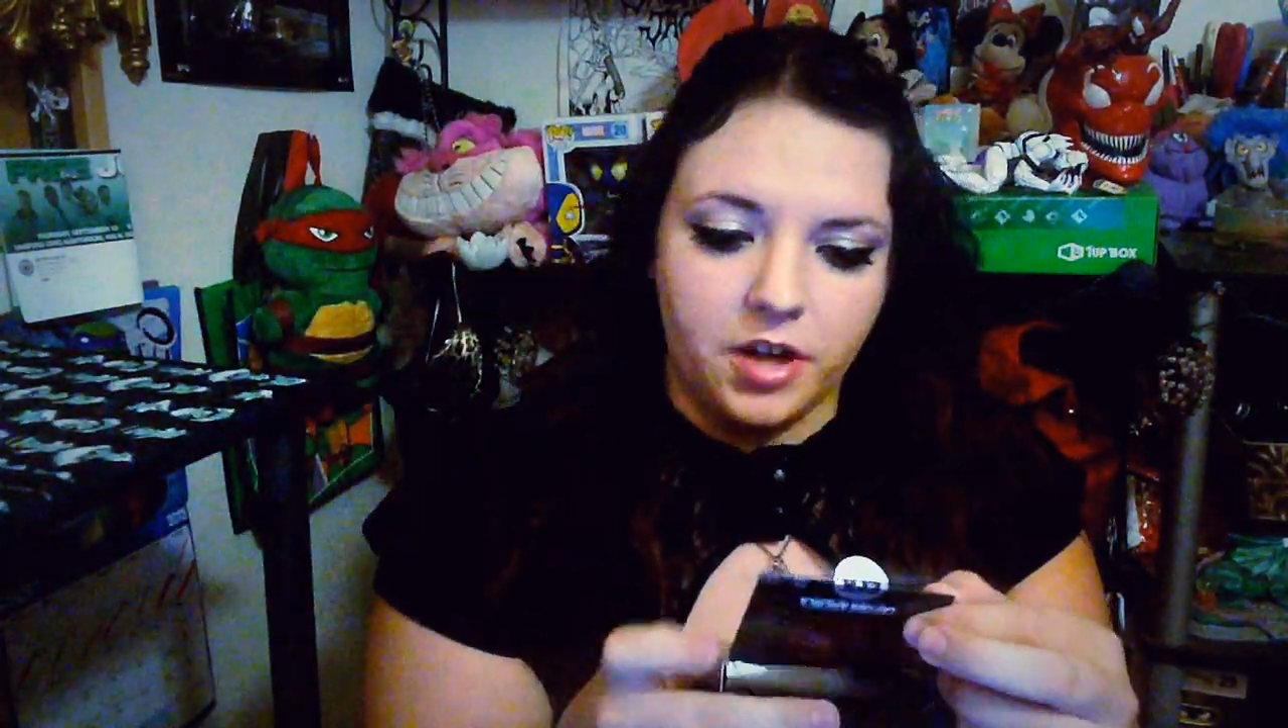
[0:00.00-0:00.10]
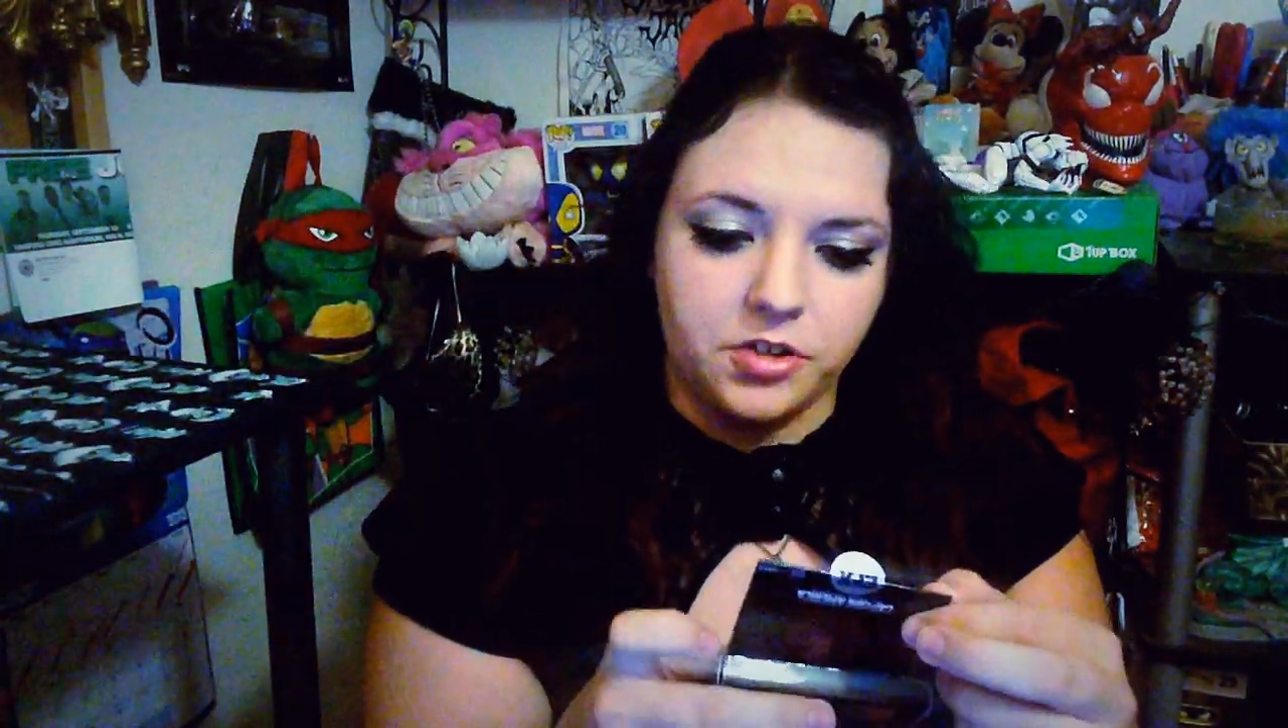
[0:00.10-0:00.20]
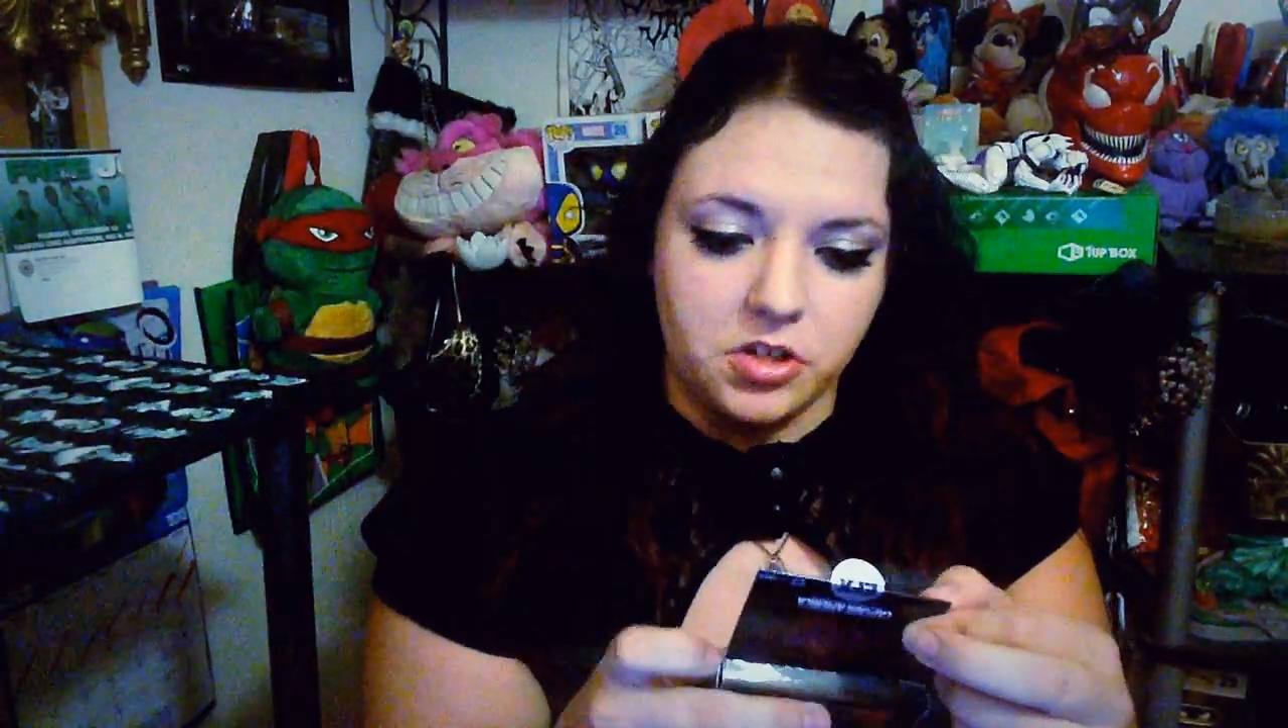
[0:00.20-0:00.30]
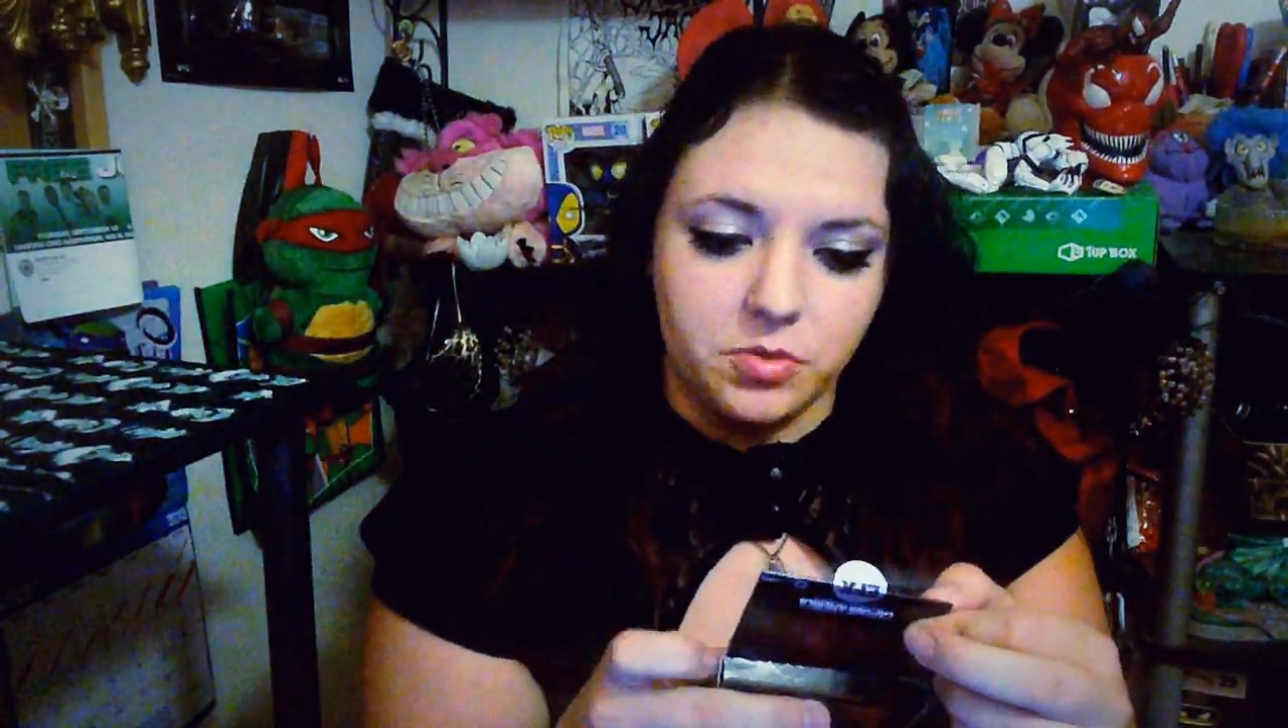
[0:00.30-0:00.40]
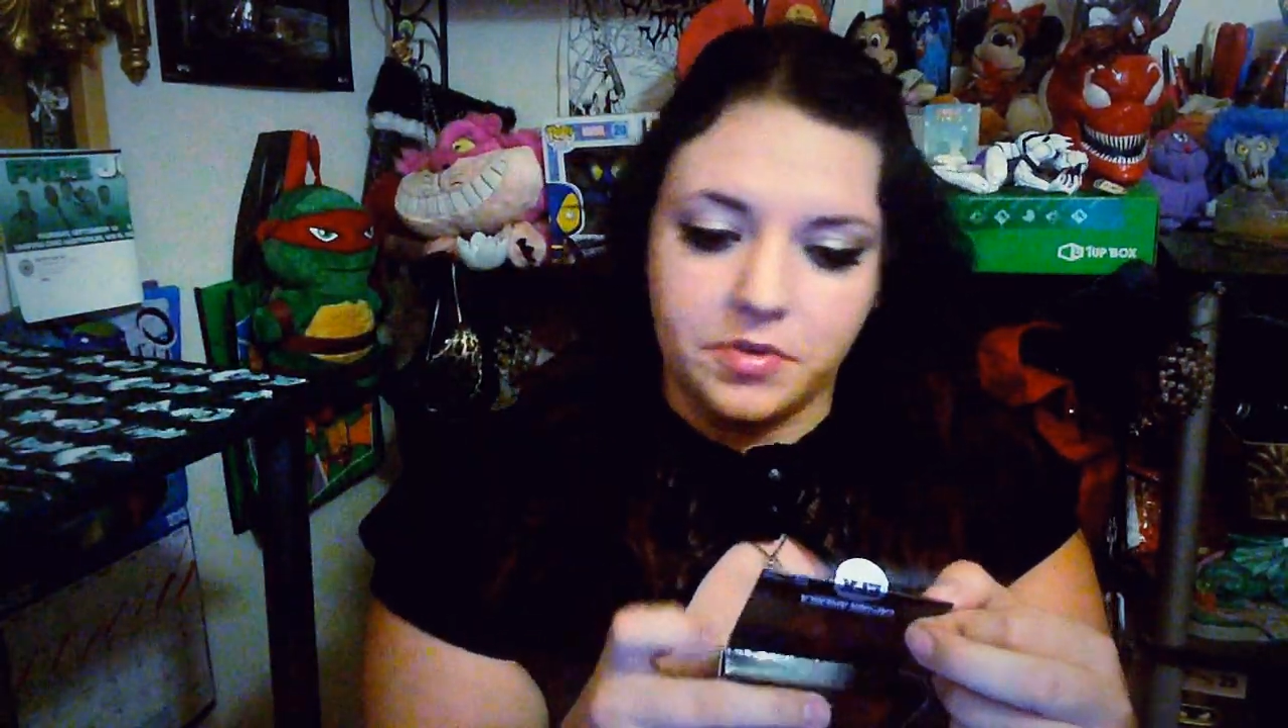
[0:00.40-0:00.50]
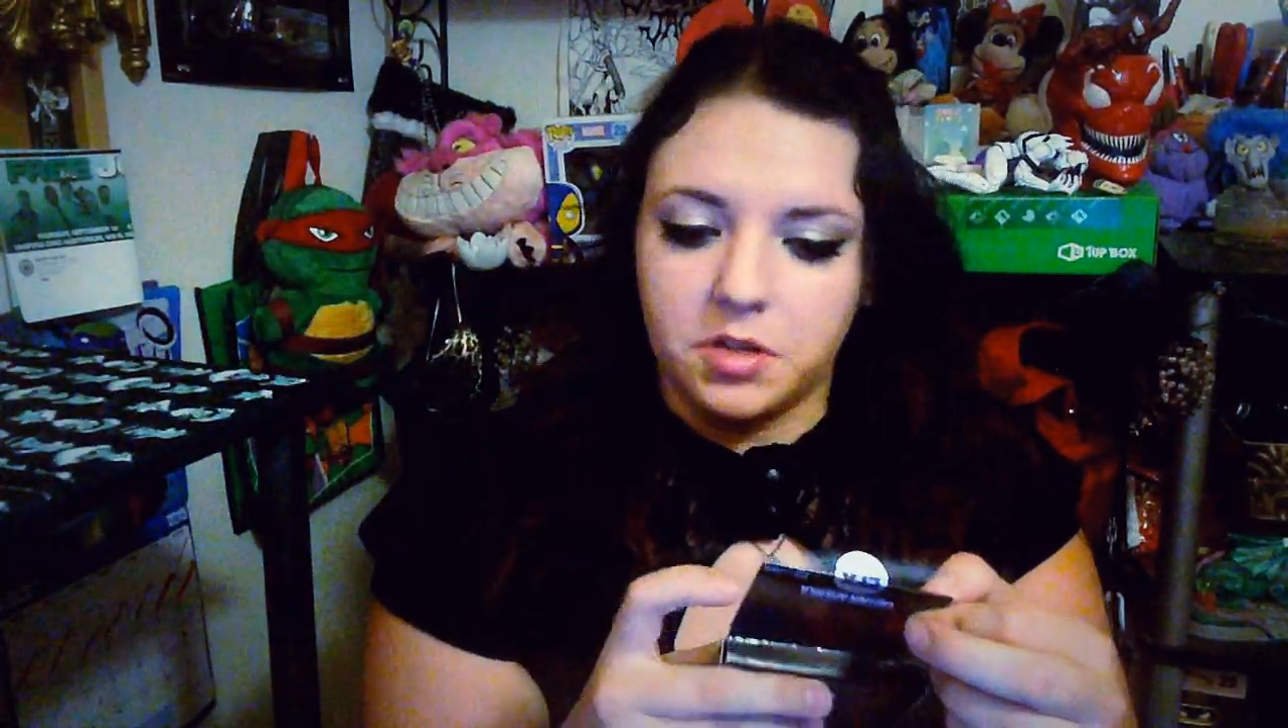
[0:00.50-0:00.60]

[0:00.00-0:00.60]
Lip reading: actually used it